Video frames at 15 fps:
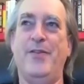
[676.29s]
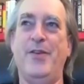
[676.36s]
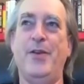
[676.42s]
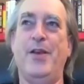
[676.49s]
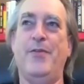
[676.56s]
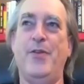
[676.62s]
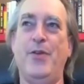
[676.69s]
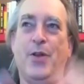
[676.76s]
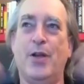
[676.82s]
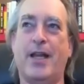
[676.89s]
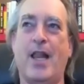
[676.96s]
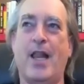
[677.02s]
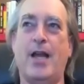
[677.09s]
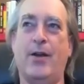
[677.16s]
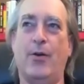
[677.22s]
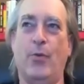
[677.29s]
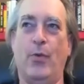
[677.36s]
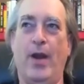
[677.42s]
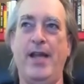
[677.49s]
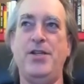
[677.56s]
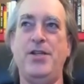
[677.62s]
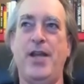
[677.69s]
If you look at like a
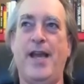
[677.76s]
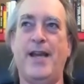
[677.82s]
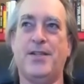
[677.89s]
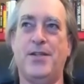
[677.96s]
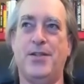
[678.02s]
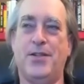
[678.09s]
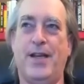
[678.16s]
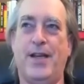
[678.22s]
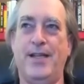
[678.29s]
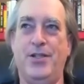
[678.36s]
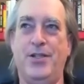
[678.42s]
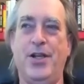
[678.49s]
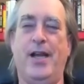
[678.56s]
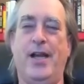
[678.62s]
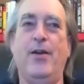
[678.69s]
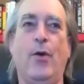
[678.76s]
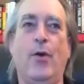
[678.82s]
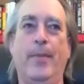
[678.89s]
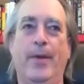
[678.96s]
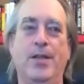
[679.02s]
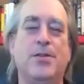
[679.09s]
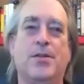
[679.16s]
regex, it's like
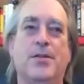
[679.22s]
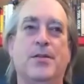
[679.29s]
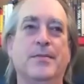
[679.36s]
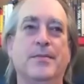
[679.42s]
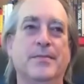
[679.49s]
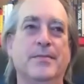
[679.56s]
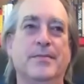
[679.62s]
ginormous.